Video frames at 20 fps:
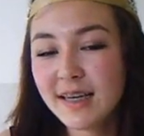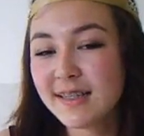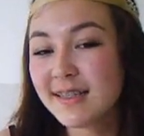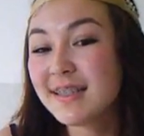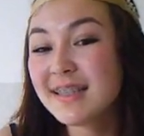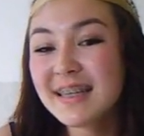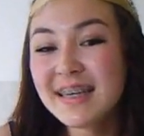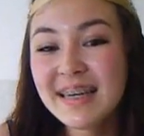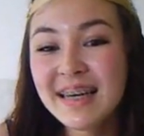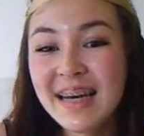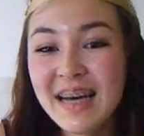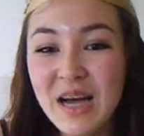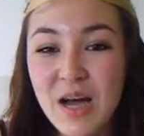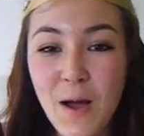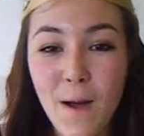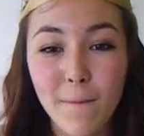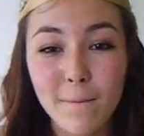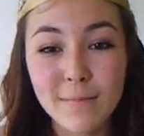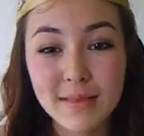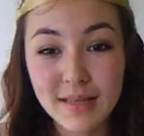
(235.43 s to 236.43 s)
You see,
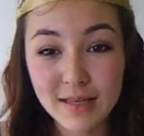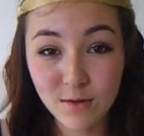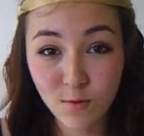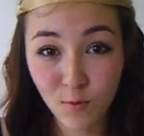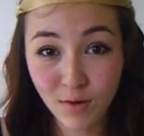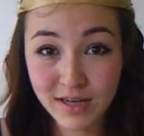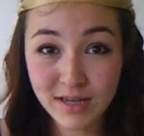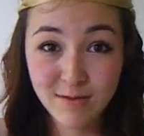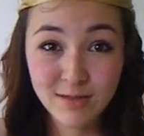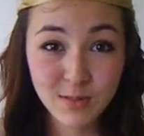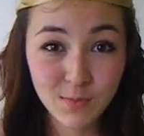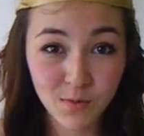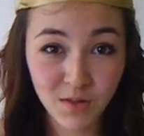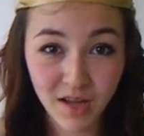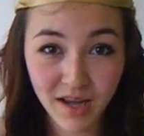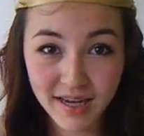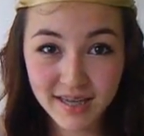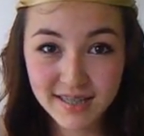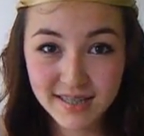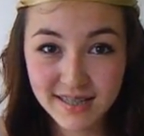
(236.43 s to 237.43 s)
when he was
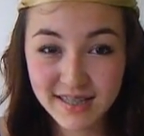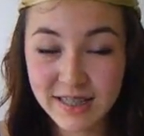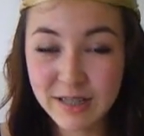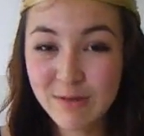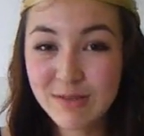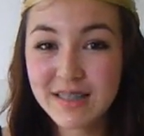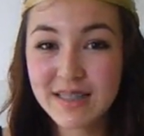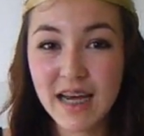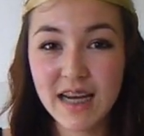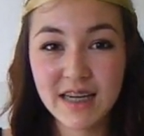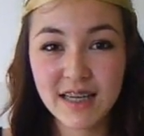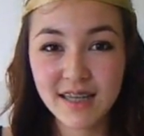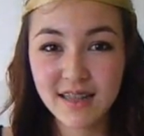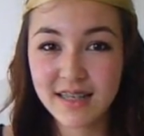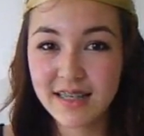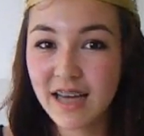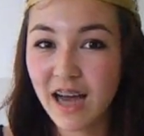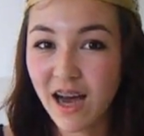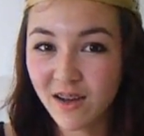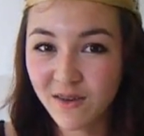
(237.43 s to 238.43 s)
blind, he was
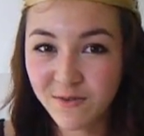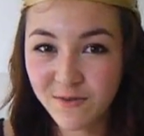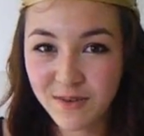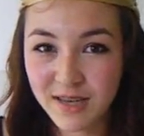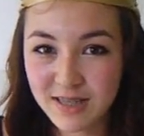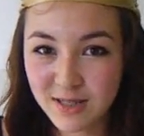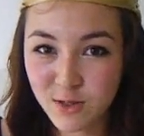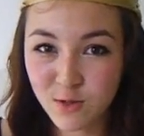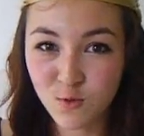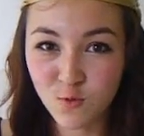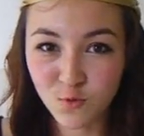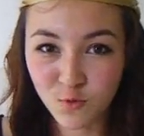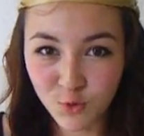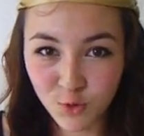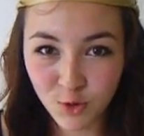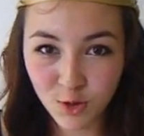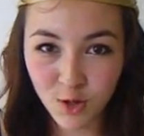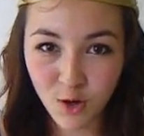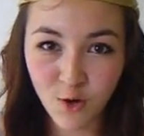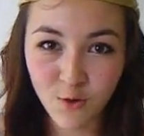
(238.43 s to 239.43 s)
technically unfit to
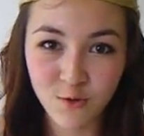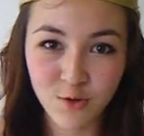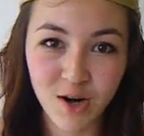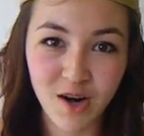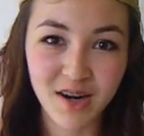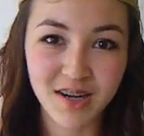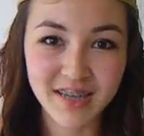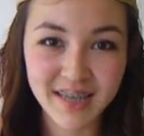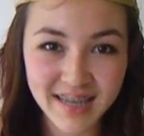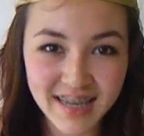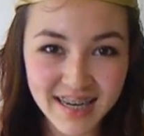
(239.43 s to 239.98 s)
rule over our